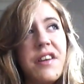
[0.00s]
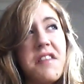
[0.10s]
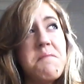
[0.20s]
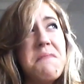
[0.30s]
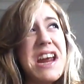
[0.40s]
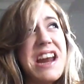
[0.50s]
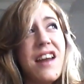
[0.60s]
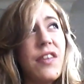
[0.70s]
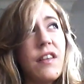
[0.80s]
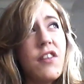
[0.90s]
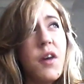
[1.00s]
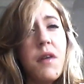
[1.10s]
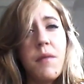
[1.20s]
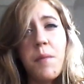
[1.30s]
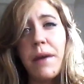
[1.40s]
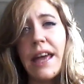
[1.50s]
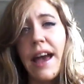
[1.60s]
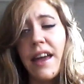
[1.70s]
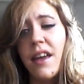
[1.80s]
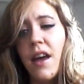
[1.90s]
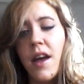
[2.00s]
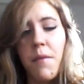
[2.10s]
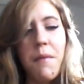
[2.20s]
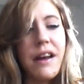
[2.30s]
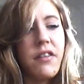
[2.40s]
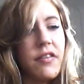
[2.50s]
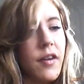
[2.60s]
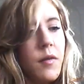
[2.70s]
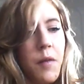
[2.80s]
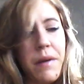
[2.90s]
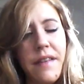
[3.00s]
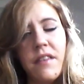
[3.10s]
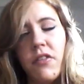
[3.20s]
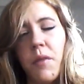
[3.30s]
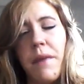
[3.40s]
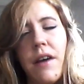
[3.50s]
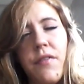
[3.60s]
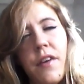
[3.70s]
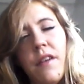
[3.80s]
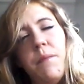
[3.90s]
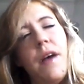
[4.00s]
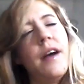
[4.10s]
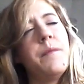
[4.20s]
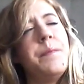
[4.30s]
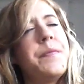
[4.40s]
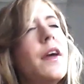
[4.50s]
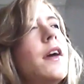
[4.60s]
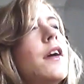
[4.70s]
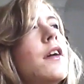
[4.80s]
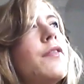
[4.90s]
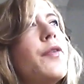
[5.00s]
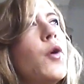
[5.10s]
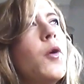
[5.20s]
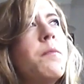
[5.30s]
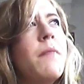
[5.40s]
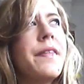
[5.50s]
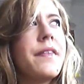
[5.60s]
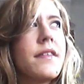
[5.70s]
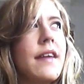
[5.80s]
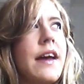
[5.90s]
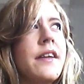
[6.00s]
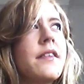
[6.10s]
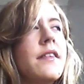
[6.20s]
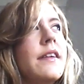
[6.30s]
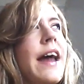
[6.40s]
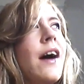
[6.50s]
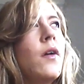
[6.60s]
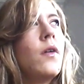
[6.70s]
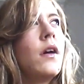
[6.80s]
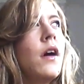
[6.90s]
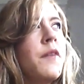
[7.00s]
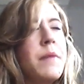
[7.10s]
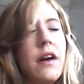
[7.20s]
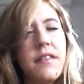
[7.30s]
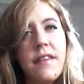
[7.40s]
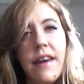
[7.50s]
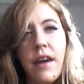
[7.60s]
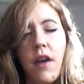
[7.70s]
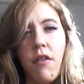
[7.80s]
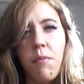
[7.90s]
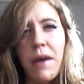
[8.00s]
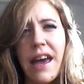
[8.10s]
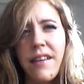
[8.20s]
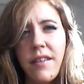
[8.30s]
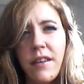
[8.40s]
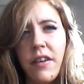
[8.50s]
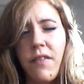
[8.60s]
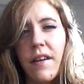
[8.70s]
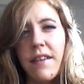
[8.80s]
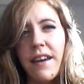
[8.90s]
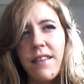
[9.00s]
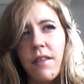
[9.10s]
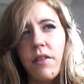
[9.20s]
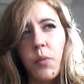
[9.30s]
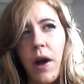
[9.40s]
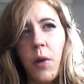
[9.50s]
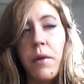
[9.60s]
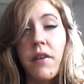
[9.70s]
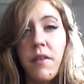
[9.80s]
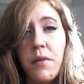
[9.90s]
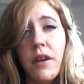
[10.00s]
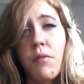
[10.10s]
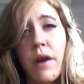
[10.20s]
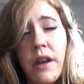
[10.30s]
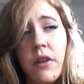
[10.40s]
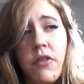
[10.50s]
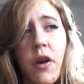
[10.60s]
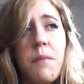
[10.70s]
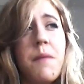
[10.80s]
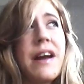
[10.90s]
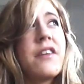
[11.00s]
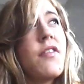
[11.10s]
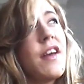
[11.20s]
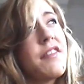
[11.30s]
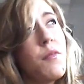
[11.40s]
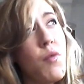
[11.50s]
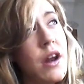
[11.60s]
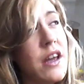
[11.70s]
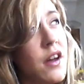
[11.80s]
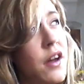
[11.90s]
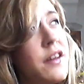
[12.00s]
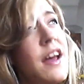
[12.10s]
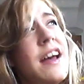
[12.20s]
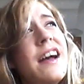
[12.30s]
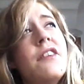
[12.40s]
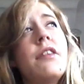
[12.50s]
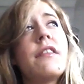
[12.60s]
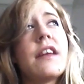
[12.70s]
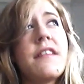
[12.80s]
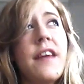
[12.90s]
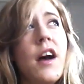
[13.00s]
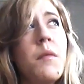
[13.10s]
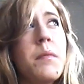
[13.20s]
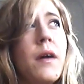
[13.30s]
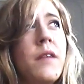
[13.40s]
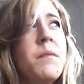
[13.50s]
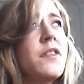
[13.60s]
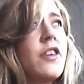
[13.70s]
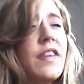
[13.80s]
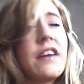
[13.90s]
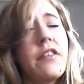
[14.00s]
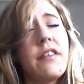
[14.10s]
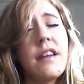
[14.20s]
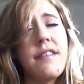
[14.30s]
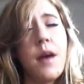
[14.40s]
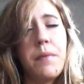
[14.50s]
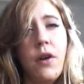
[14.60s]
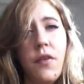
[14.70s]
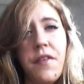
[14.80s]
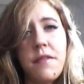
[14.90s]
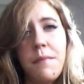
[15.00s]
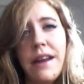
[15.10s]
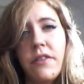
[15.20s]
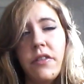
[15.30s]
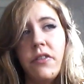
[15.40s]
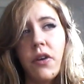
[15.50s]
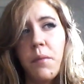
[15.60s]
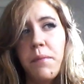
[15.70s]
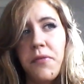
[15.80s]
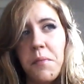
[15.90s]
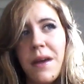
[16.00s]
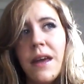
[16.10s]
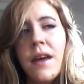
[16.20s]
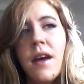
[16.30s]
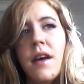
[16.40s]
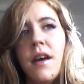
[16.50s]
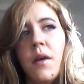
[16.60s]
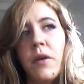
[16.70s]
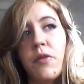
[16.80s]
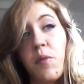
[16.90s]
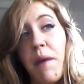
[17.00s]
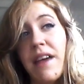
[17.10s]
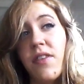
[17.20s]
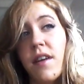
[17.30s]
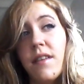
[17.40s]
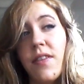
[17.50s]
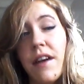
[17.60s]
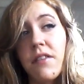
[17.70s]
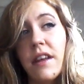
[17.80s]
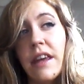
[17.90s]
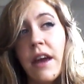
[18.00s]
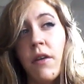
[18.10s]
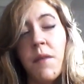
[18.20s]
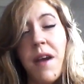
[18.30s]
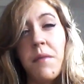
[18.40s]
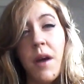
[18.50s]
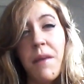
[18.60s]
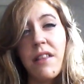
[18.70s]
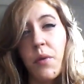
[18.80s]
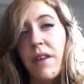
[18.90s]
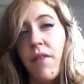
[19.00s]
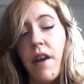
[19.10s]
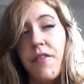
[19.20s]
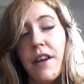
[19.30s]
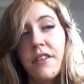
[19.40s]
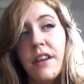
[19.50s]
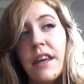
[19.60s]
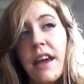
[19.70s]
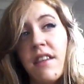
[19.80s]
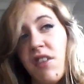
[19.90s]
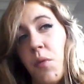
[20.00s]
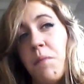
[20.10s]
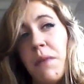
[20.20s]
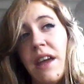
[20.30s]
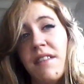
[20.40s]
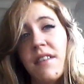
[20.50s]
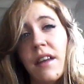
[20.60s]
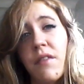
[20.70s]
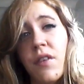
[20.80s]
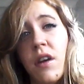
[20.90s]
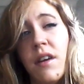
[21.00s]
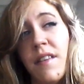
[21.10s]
It doesn't mean anything to me. I'm a PA. My manager's I've been in this job now for 4 months, and now I've been asked to take over as PA to the chief executive as well because I'm doing a really good job. My manager thinks I'm really good, and she's going to set up. She thinks she's going to set up an office manager job for me, which would pay $30,000 a year. At the moment, I make $25,000 a year, so it wouldn't be insignificant.